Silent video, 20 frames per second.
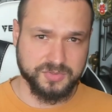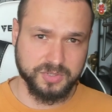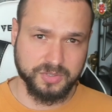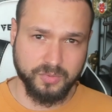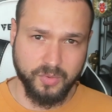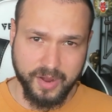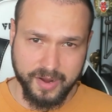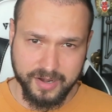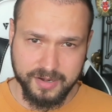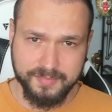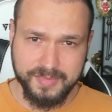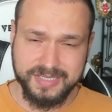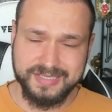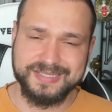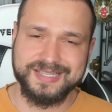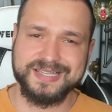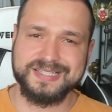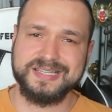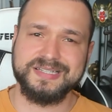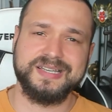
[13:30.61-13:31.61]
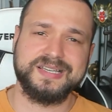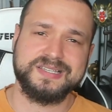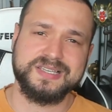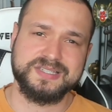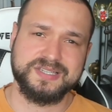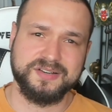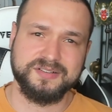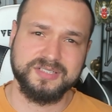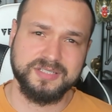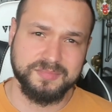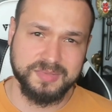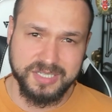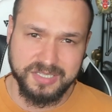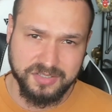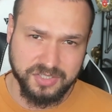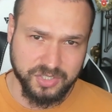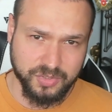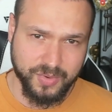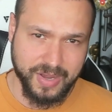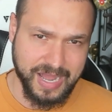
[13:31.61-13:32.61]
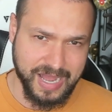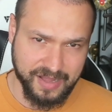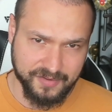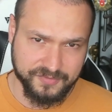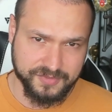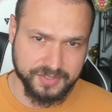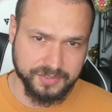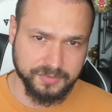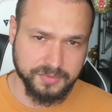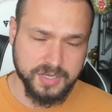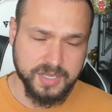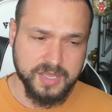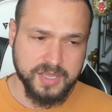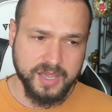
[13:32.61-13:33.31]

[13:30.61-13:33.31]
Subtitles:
requirement doesn't necessarily mean you have to.